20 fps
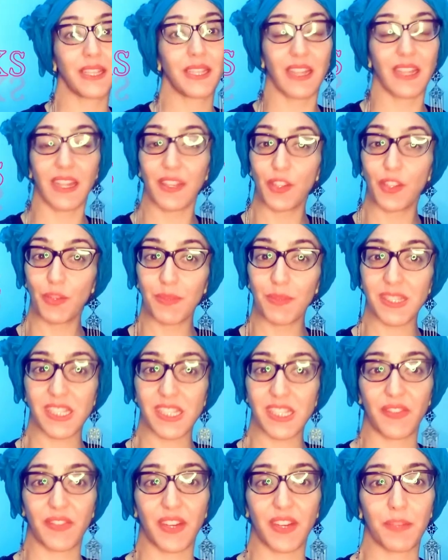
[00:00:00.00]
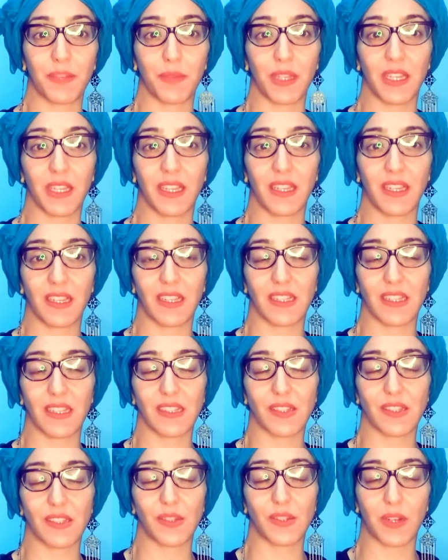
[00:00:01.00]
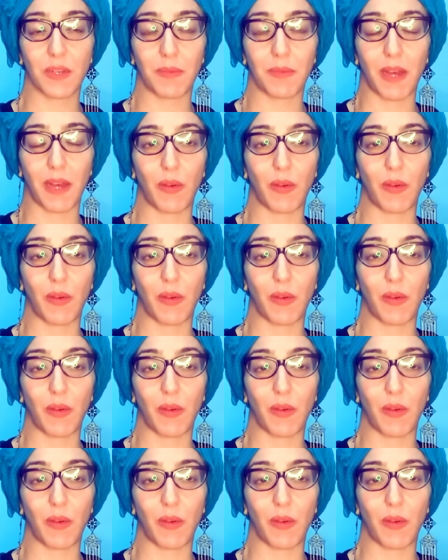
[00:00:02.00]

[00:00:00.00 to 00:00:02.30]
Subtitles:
You must have heard me talk about